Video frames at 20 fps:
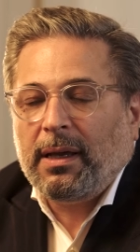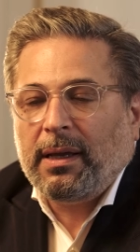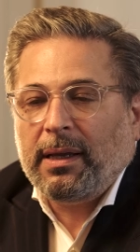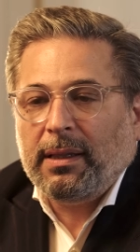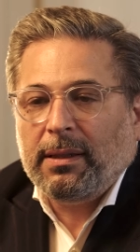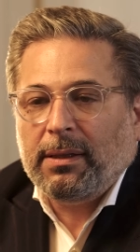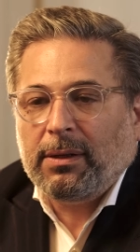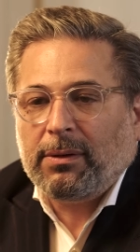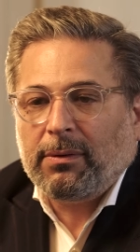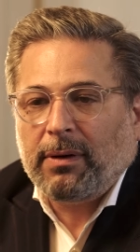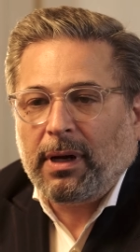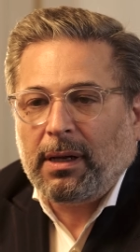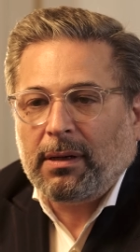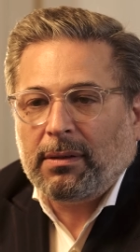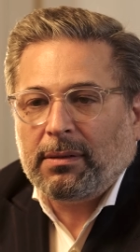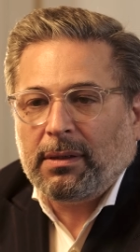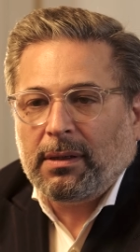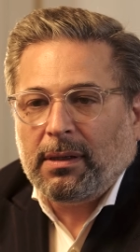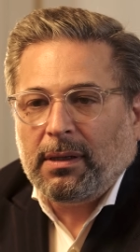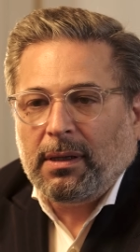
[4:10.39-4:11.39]
in the
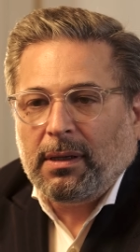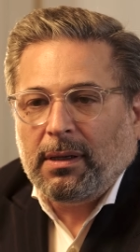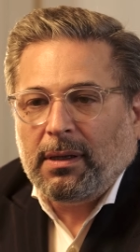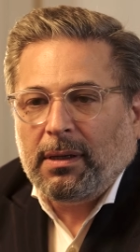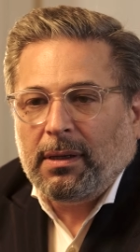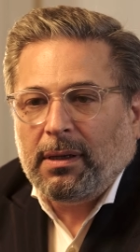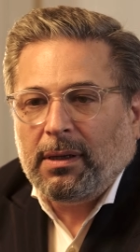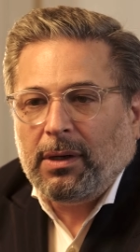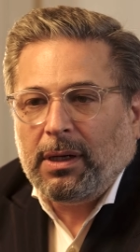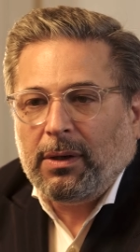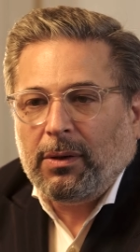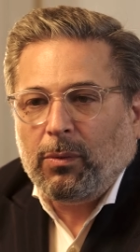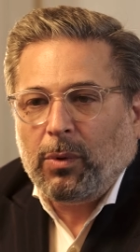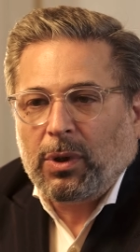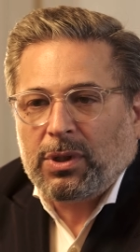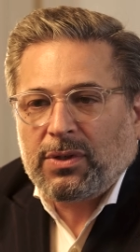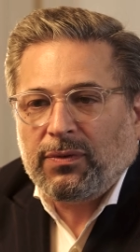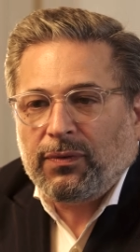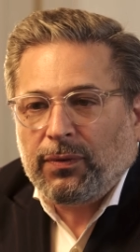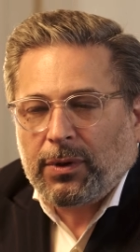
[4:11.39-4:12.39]
crown
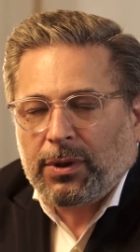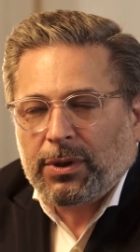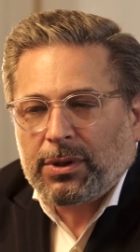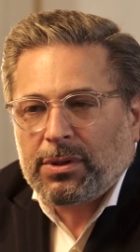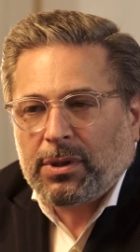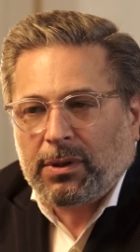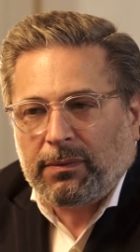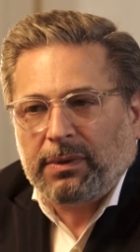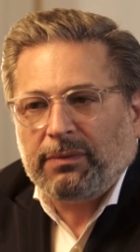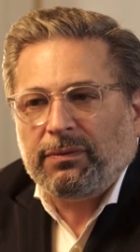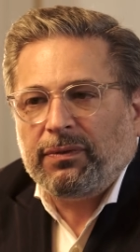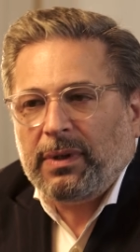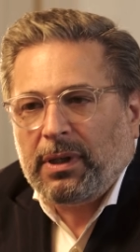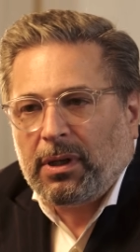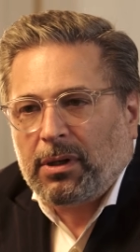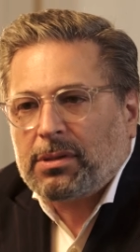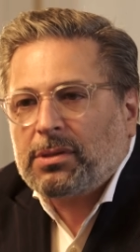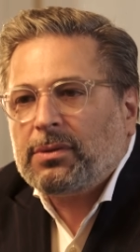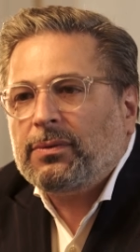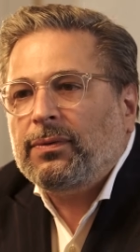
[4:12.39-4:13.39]
was the first of a
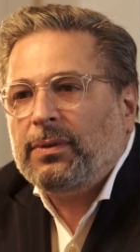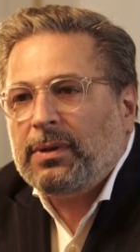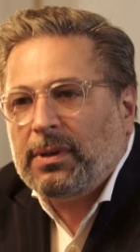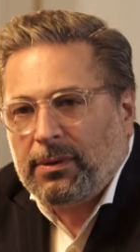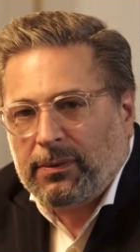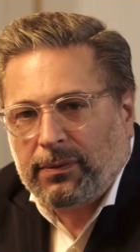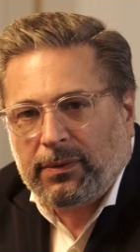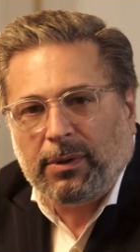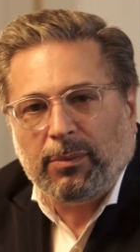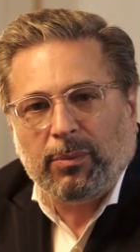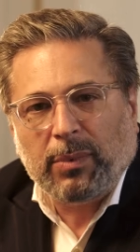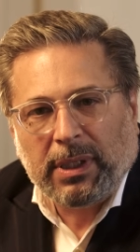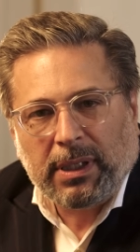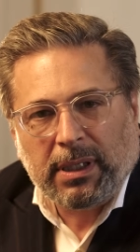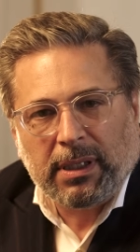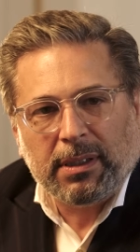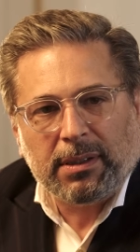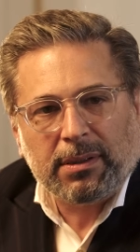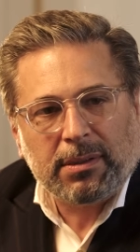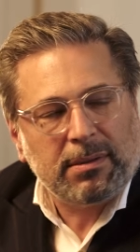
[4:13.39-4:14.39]
philosophy of
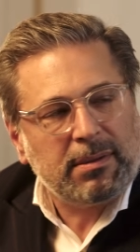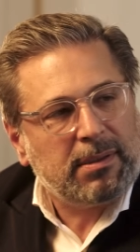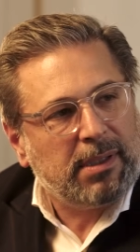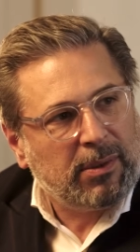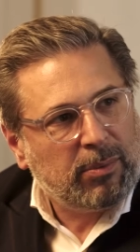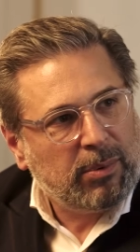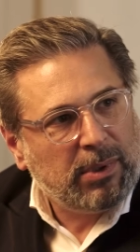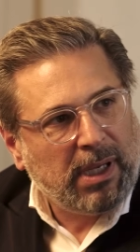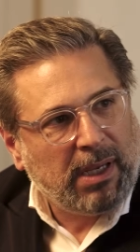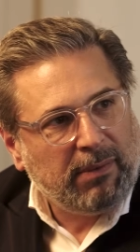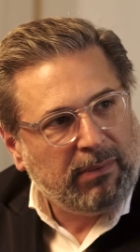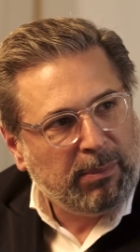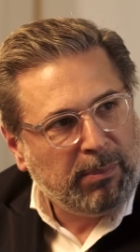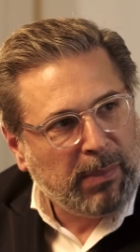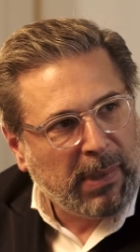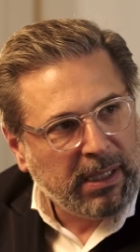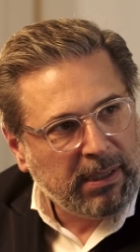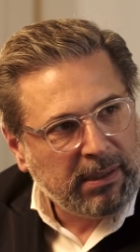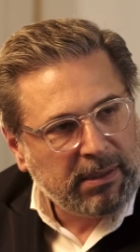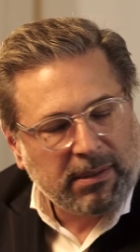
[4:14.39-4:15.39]
complications that we have in
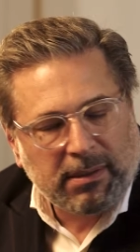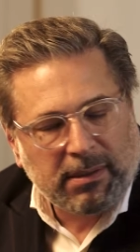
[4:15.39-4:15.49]
mind.